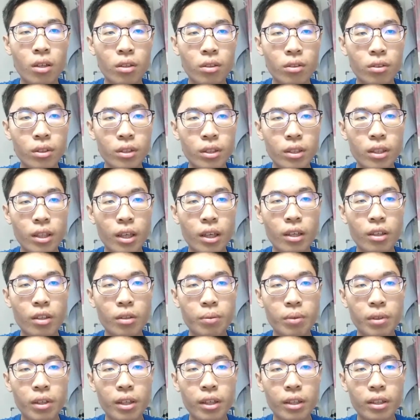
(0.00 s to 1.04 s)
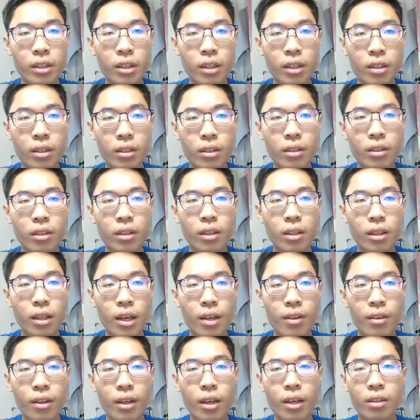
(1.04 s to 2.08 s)
rehabilitating
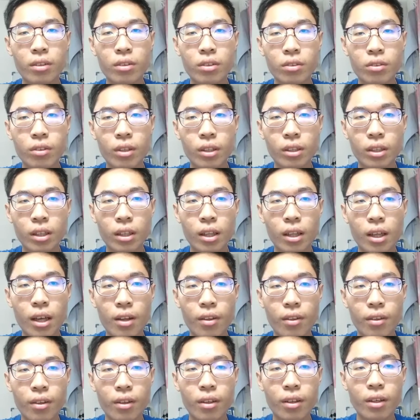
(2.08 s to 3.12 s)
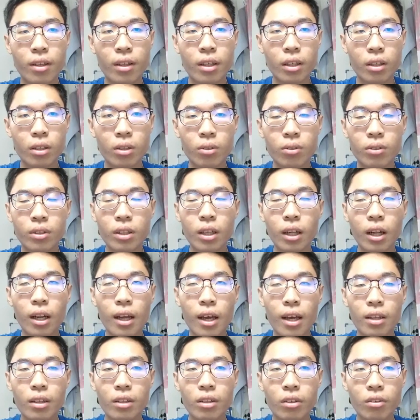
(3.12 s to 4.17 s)
land and degraded land, including
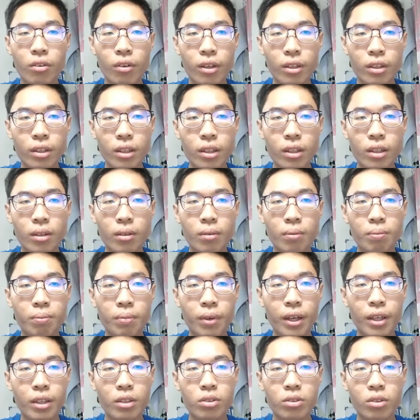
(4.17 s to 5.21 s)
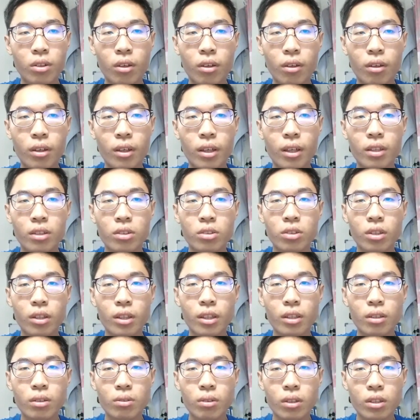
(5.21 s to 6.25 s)
land degraded by drought and
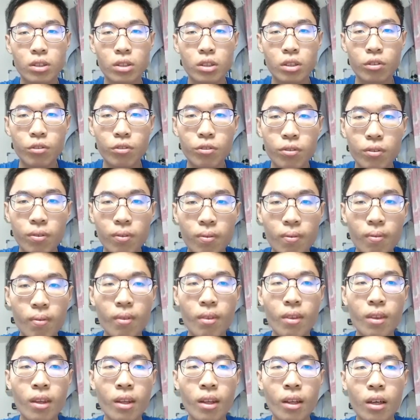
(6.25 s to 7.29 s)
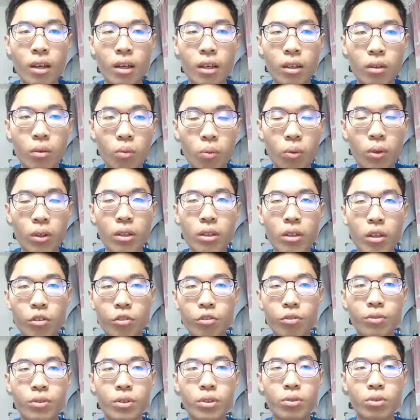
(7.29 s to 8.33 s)
trying to achieve a world
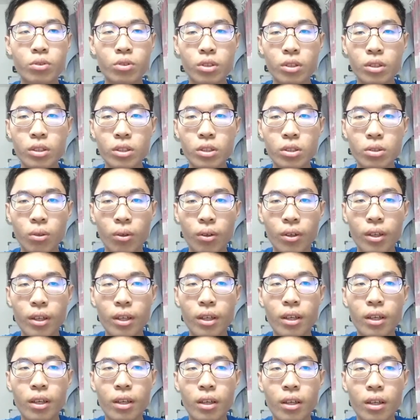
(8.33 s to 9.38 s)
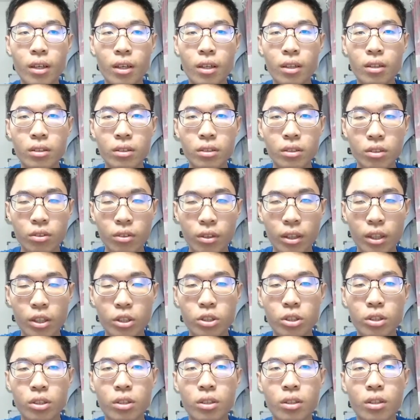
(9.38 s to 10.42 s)
of neutral soil
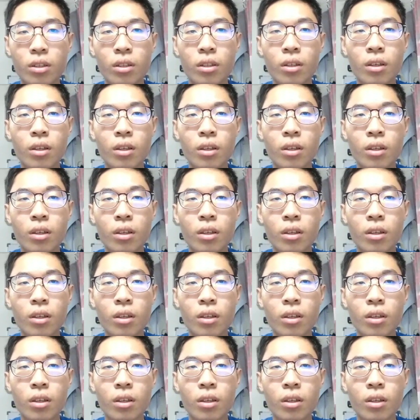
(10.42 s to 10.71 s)
degradation.